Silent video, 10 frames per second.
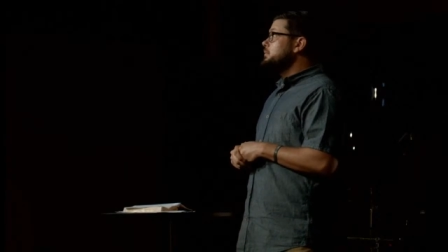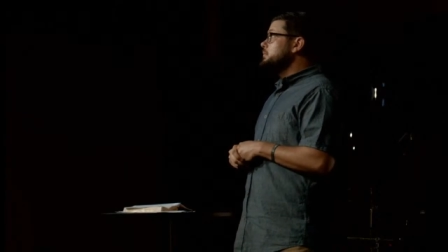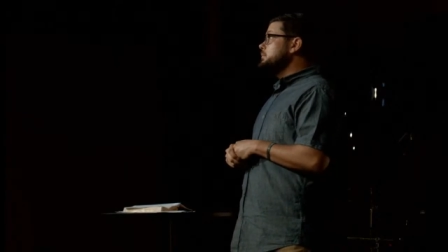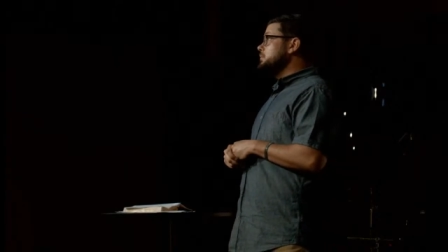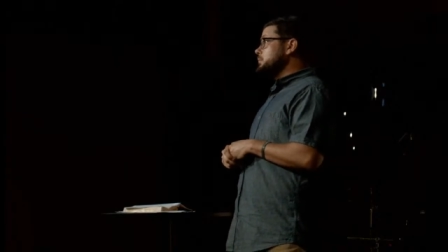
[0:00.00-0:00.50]

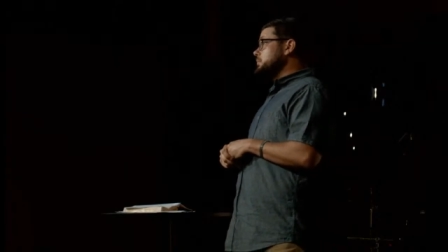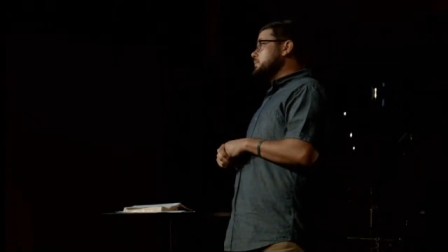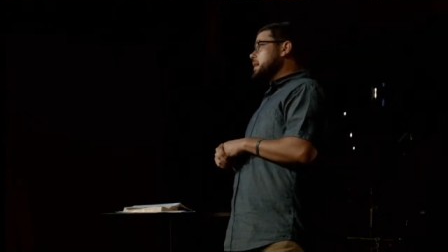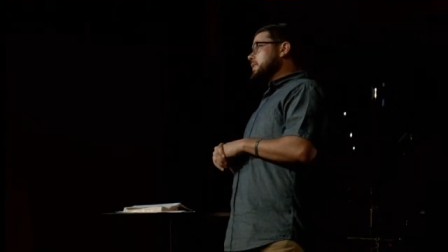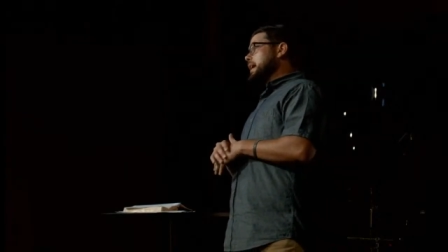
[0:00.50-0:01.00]
Hmm.
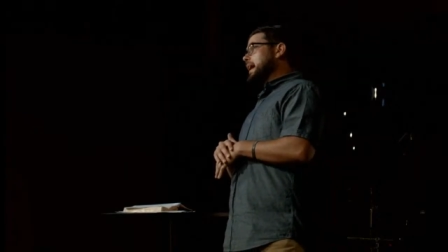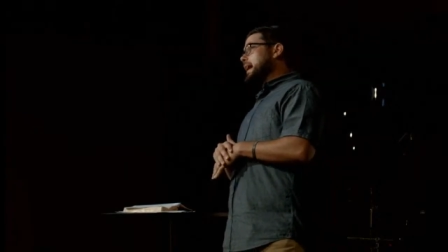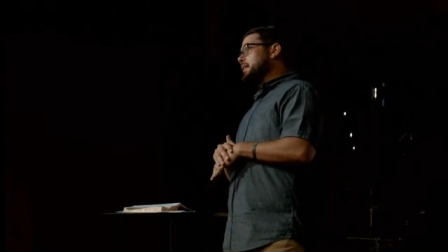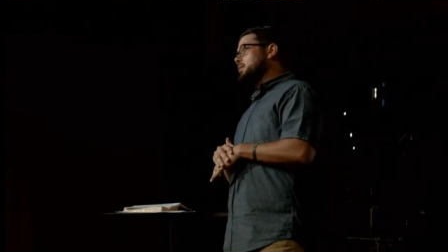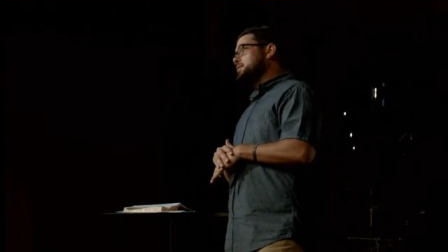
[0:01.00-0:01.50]
And then I got
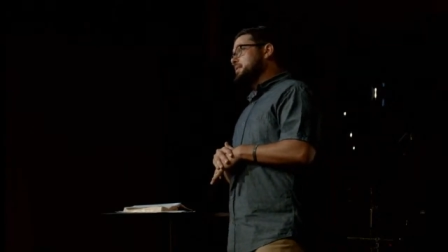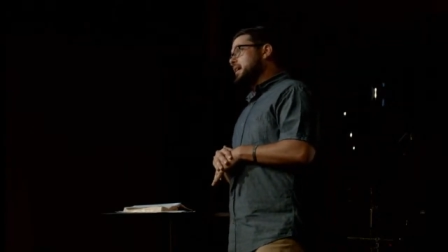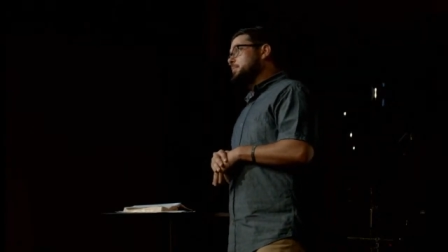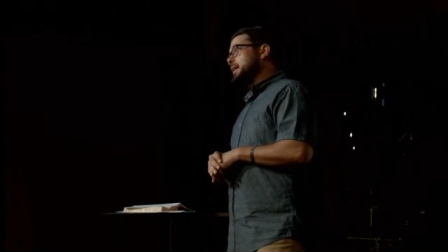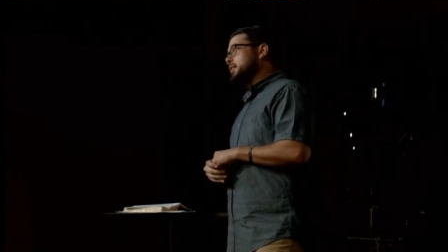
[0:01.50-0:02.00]
a little
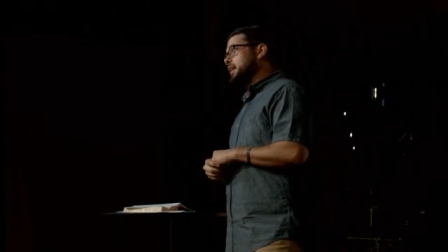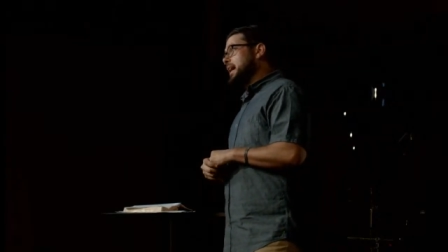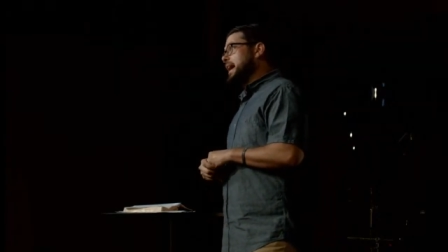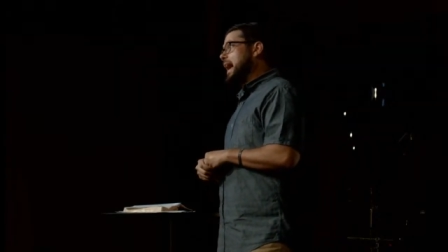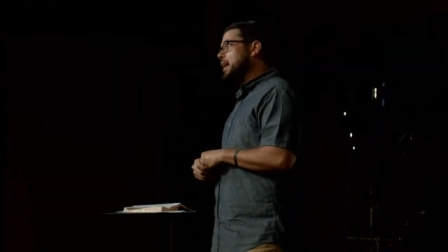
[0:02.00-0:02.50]
stump, like, "Okay,
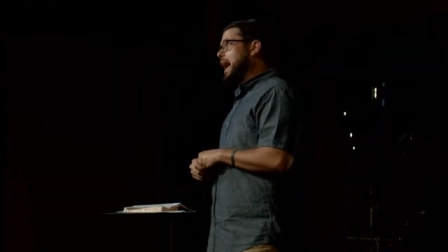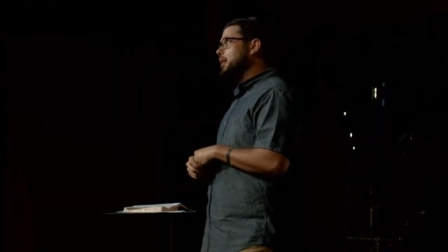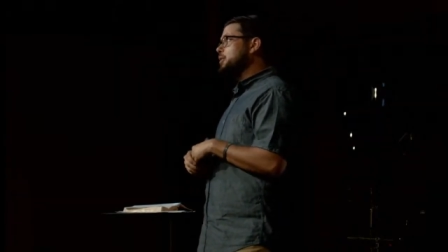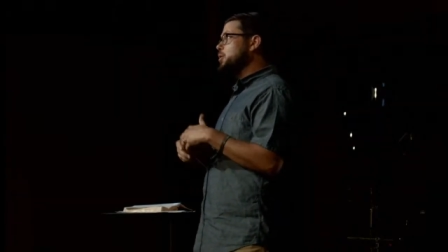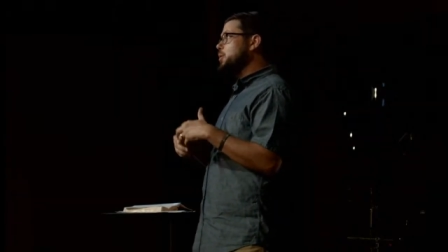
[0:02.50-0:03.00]
how
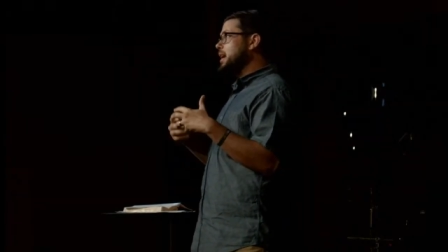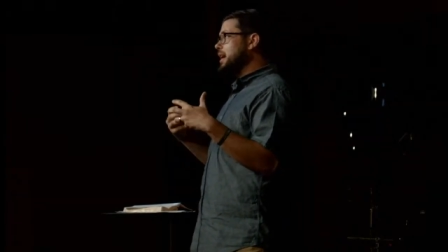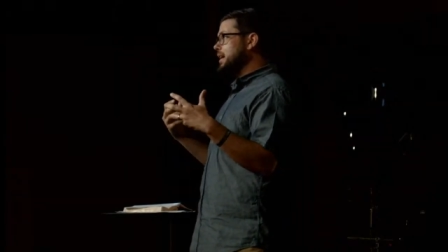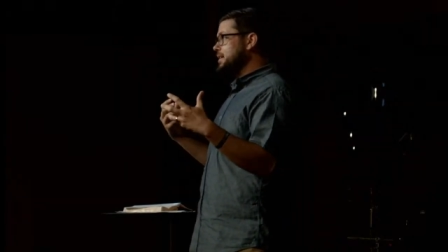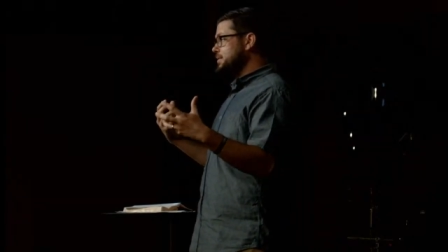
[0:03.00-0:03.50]
how do
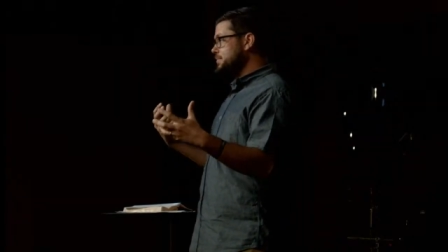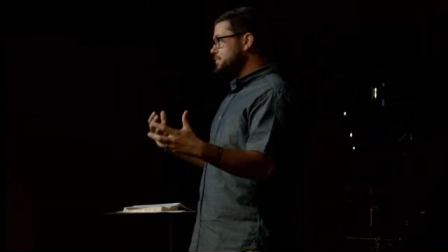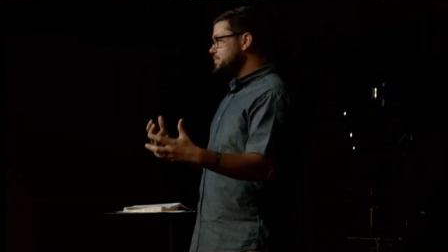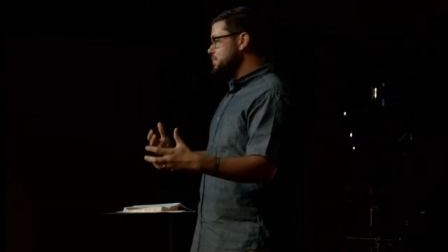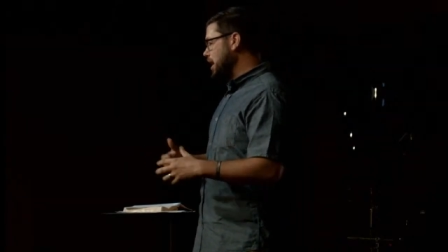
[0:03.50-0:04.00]
I
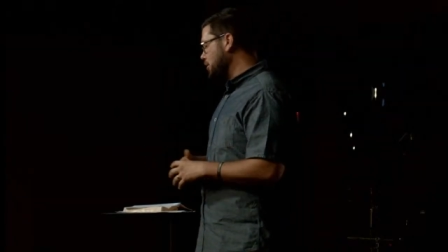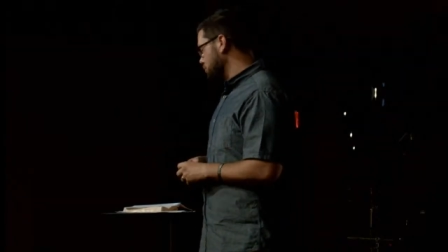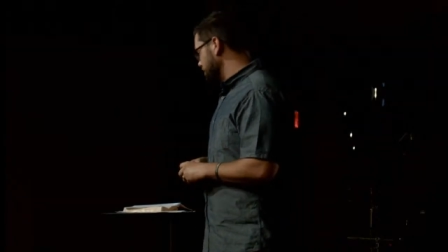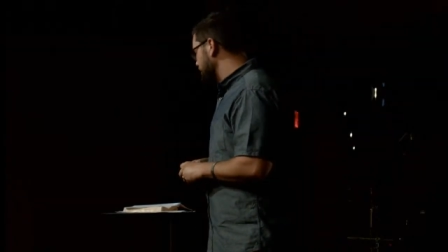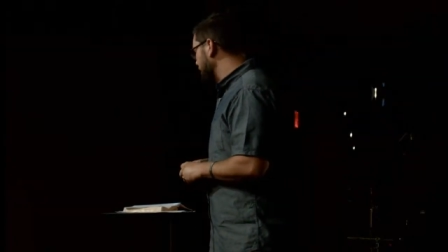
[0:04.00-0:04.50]
uh,
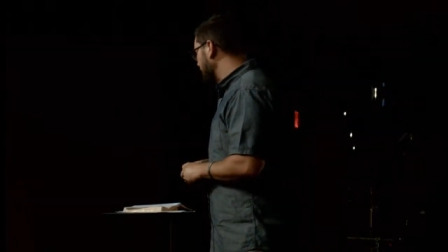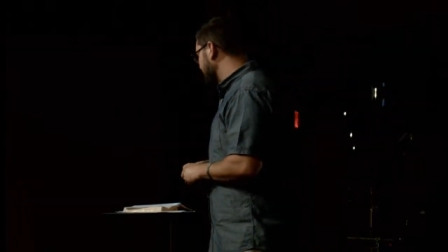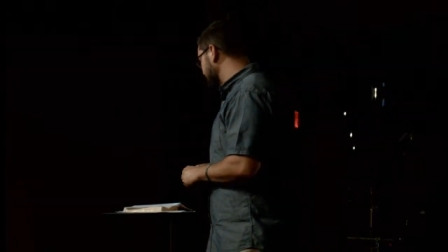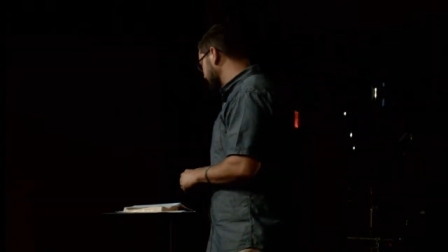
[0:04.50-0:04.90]
respond to